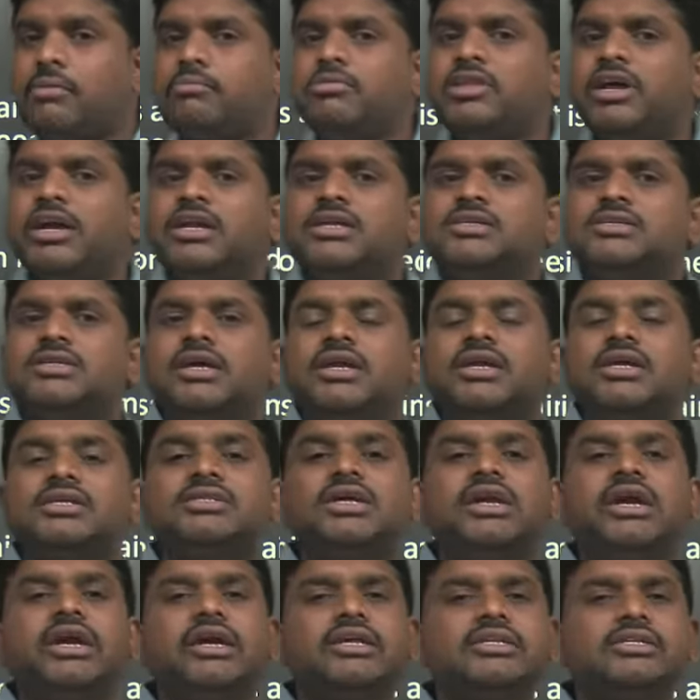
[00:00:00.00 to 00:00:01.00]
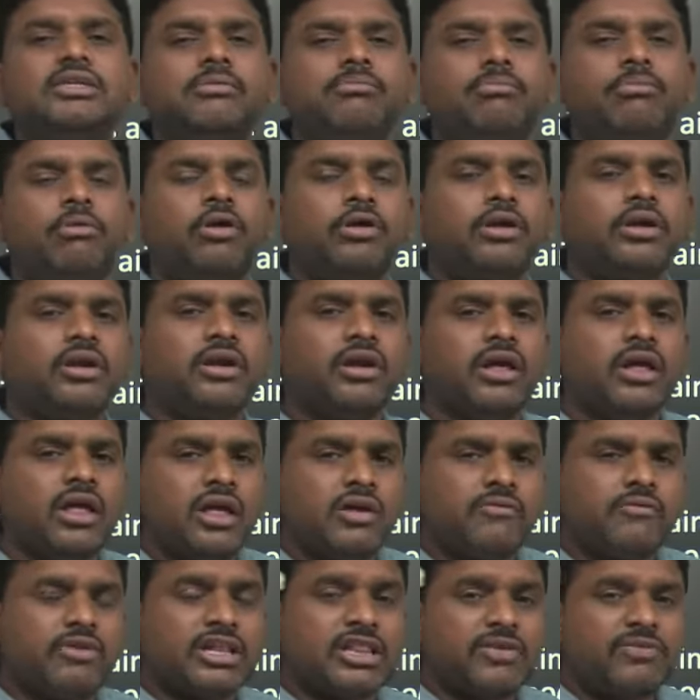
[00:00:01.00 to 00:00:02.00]
That is the reason it is important.
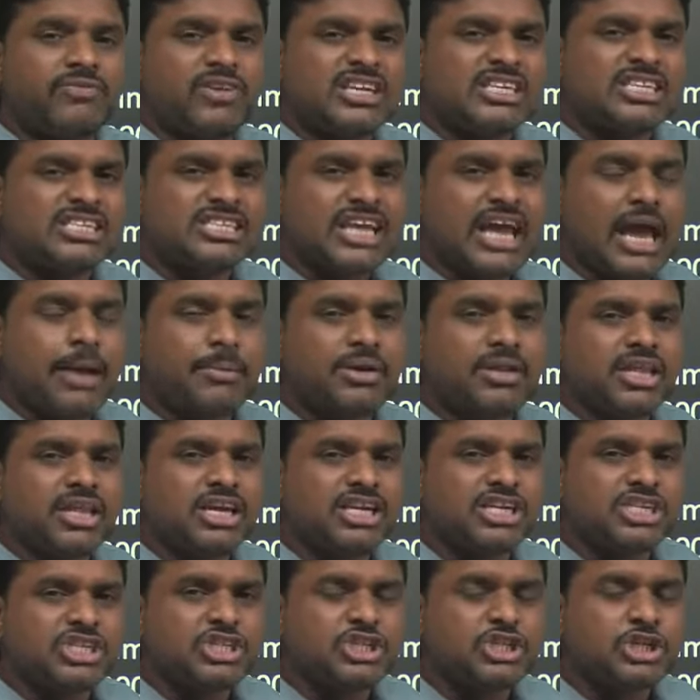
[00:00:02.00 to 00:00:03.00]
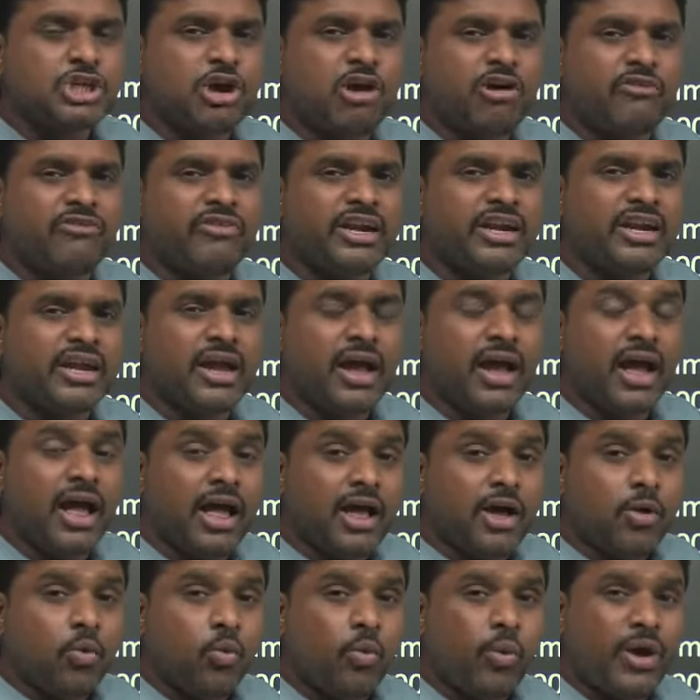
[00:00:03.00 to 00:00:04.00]
For the first time history of India,
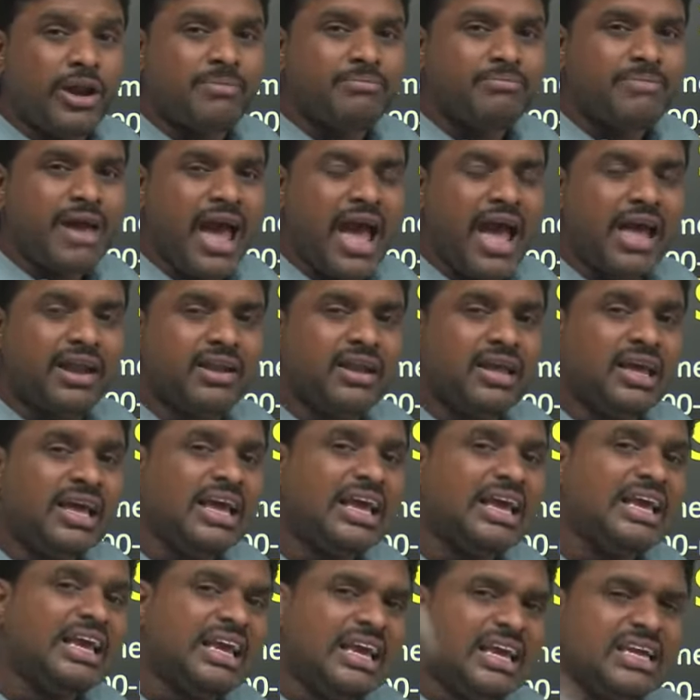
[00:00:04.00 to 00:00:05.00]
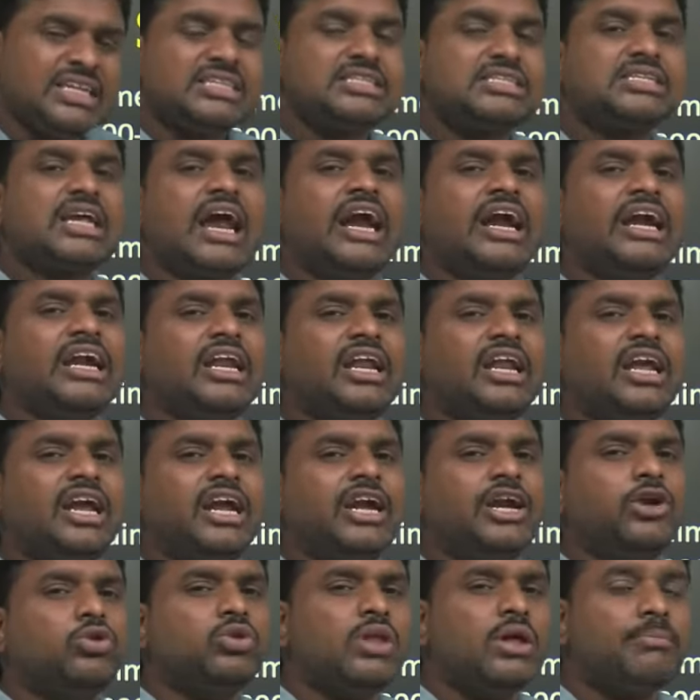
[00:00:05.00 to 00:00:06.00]
one man is entering
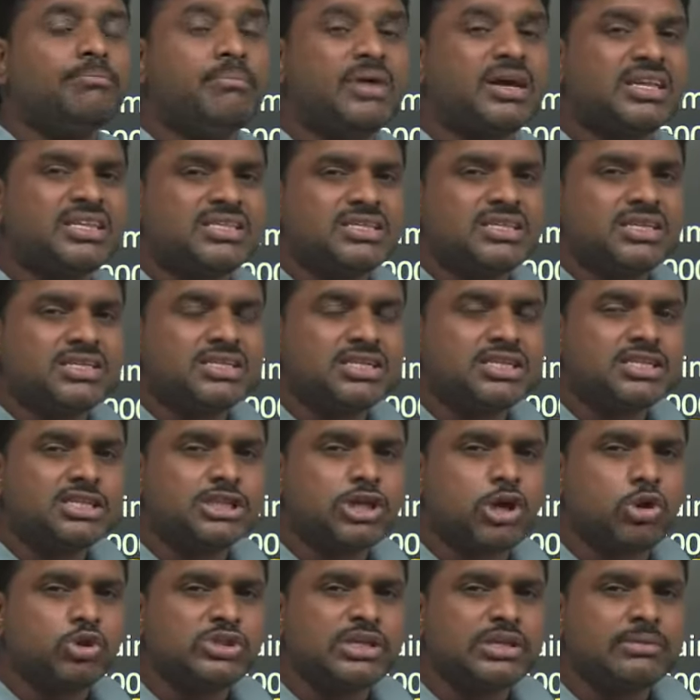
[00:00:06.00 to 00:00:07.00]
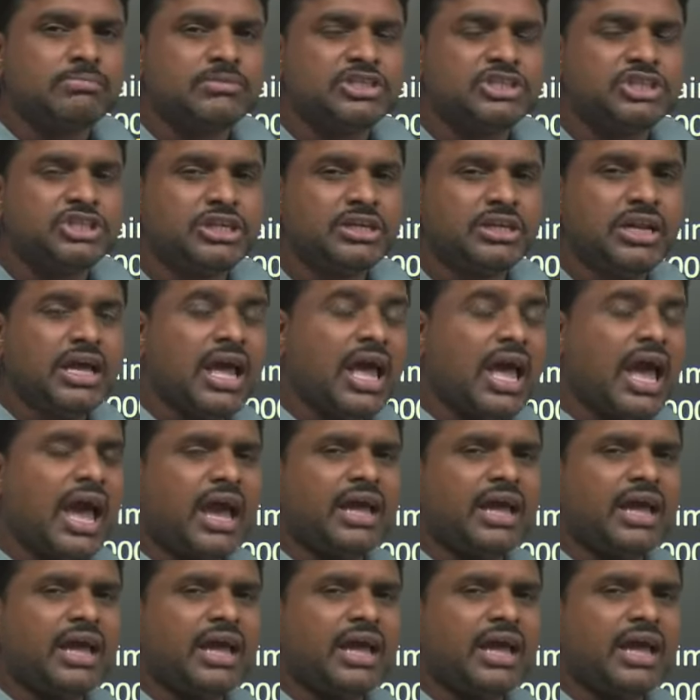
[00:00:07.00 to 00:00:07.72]
into the Matsya 6000 mission,